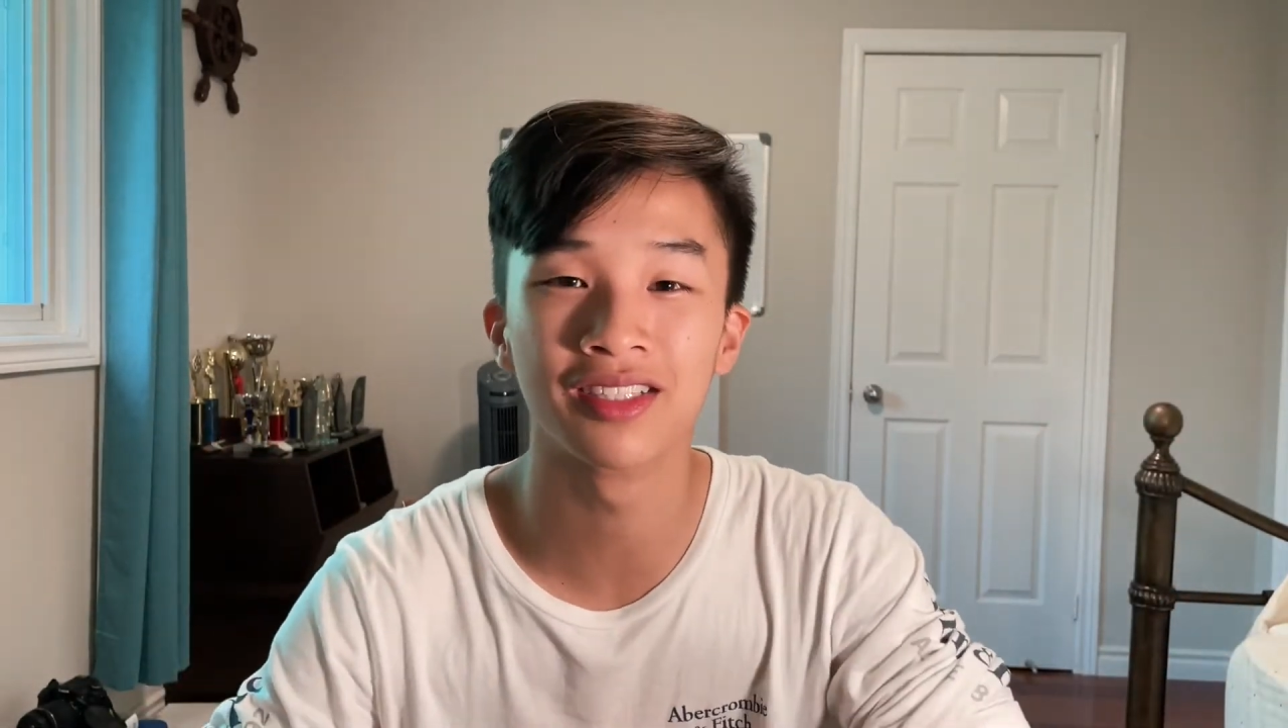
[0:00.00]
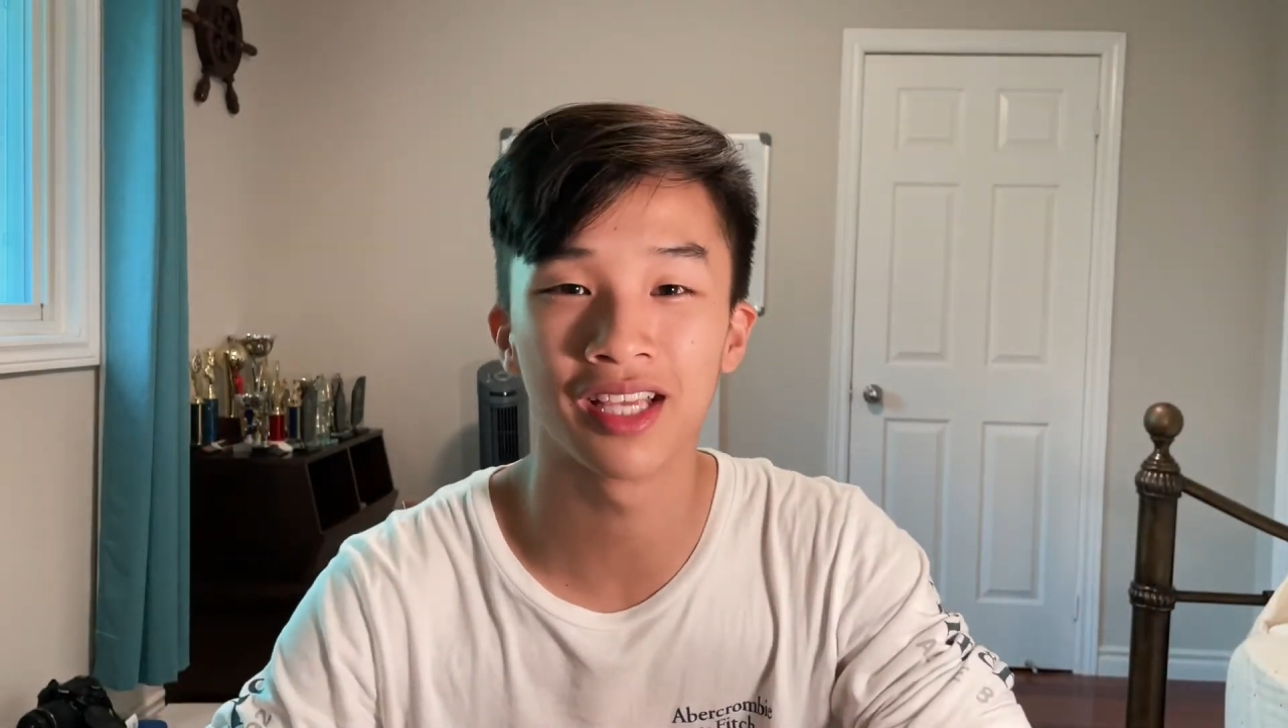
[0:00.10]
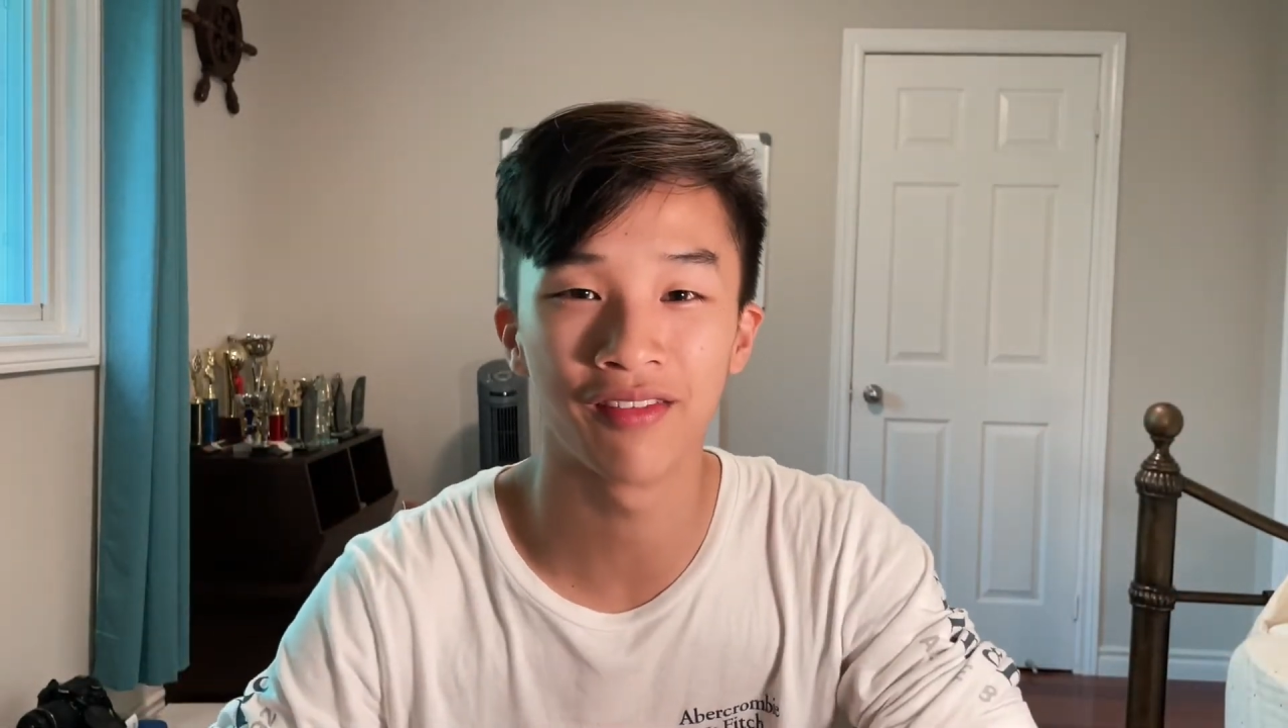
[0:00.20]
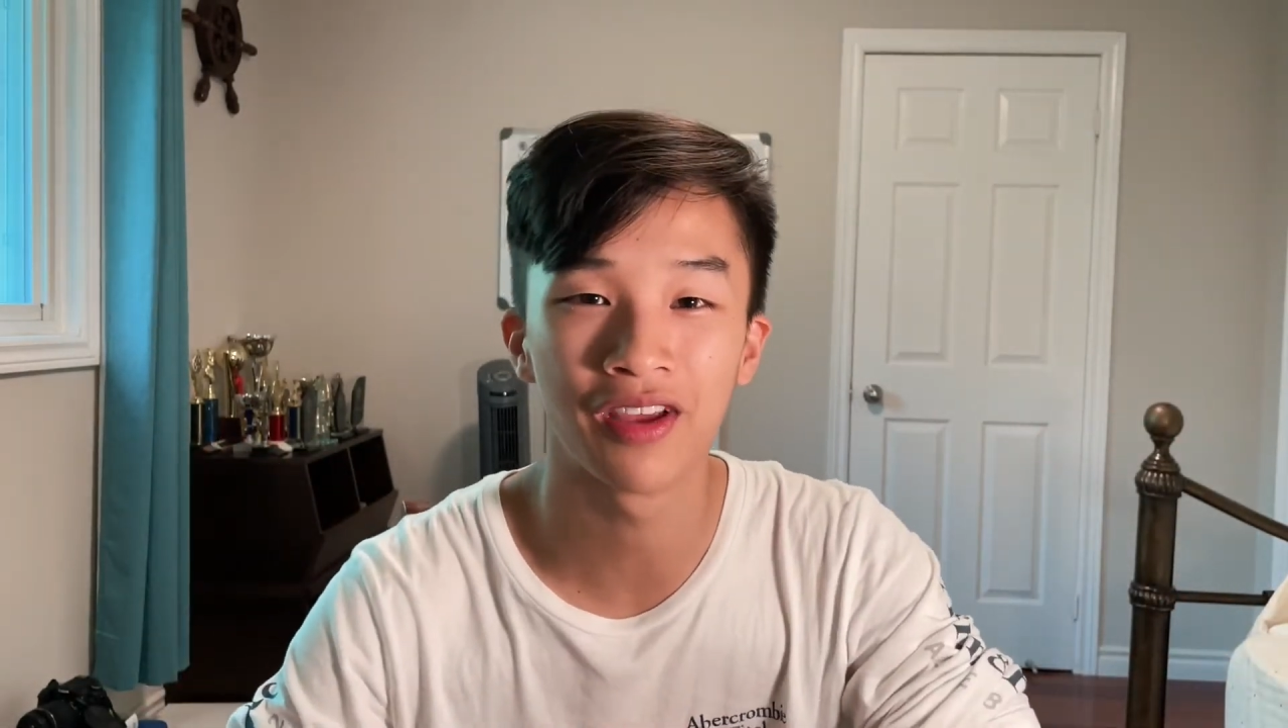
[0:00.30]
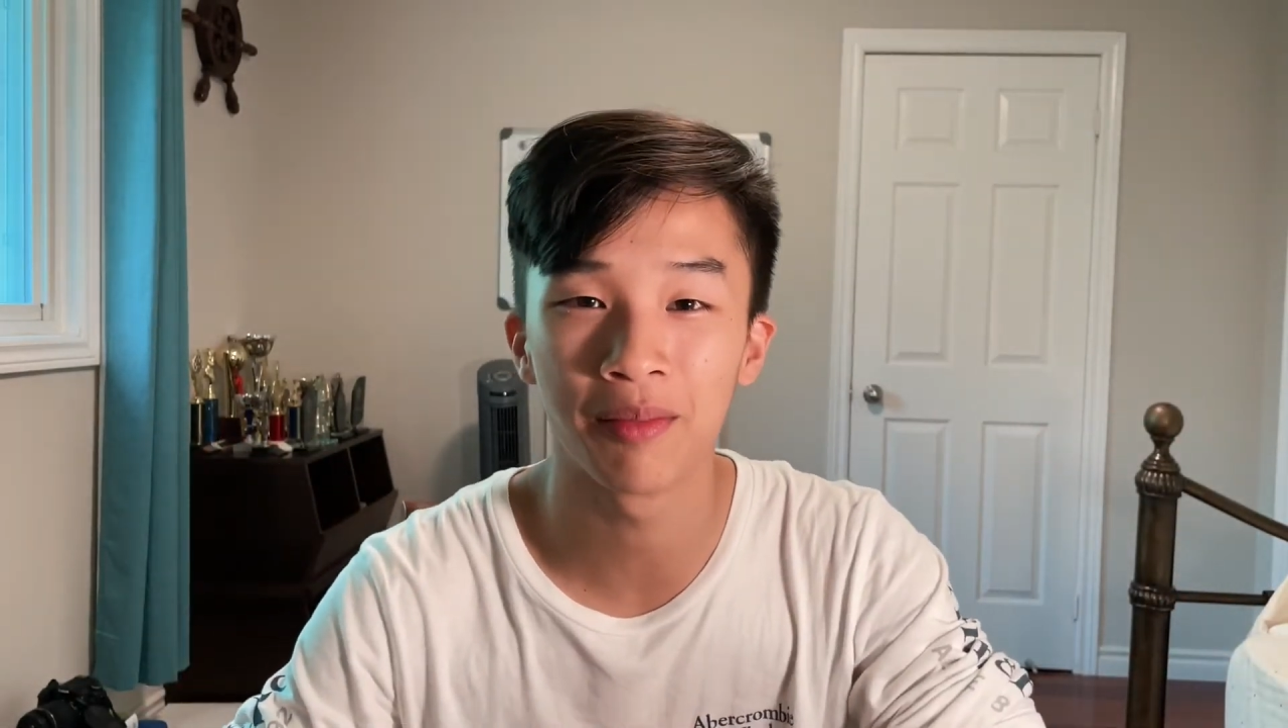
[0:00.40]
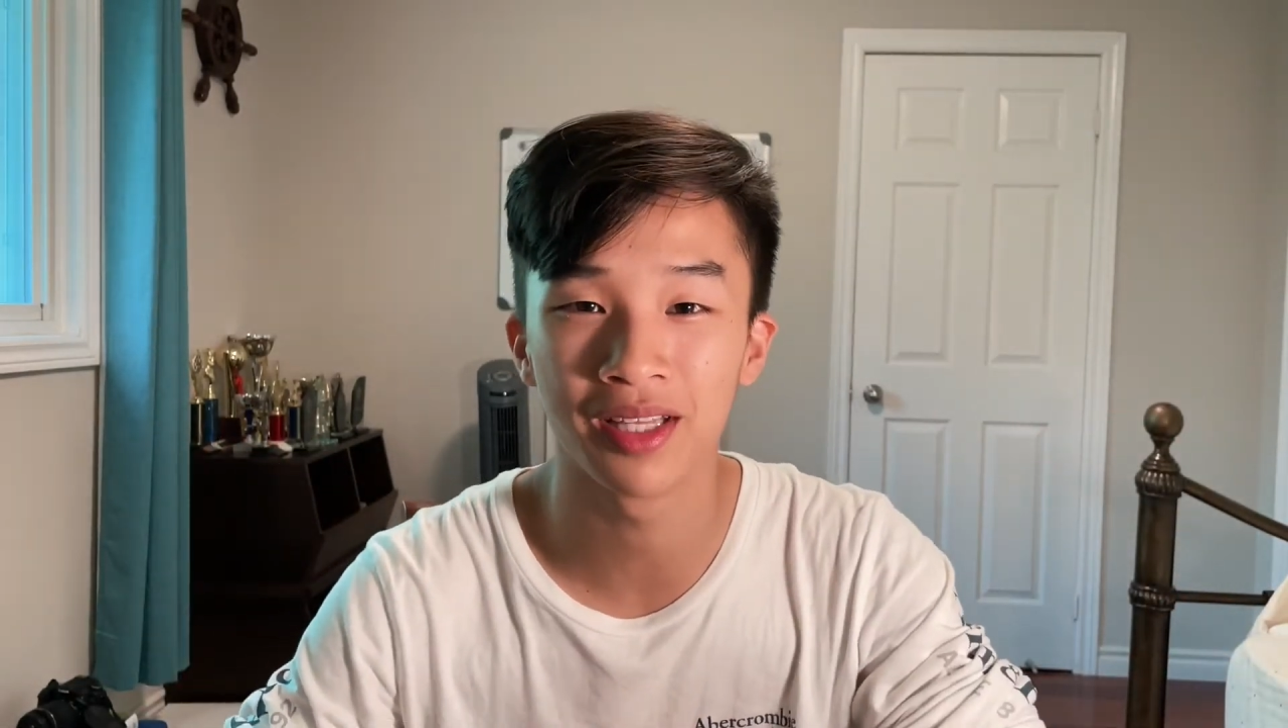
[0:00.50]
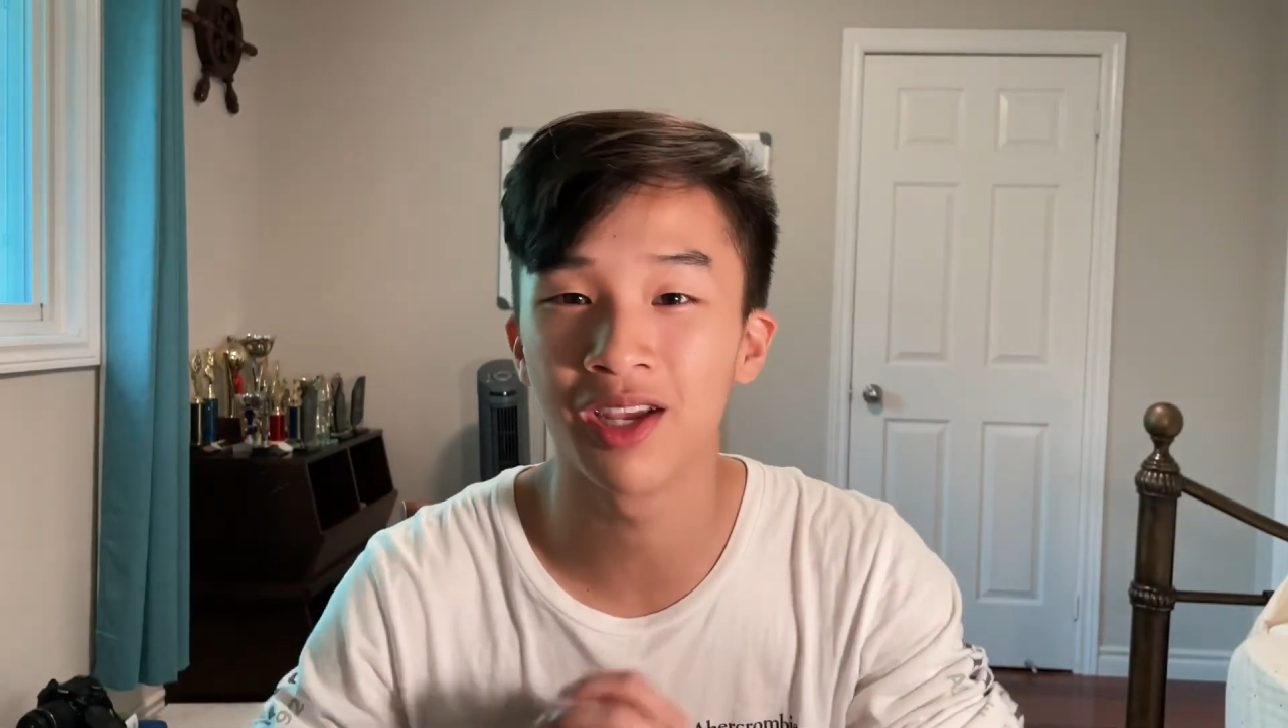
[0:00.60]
and family.